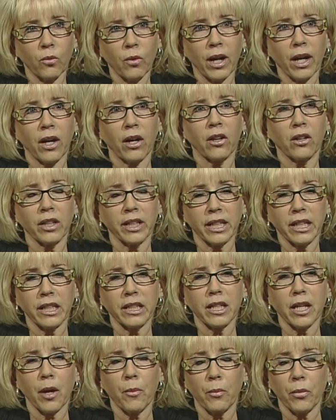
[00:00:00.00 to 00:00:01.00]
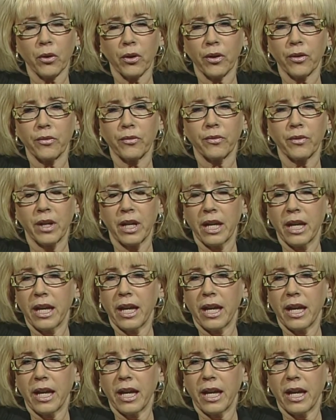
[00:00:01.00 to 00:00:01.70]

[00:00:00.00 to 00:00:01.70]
well in a number of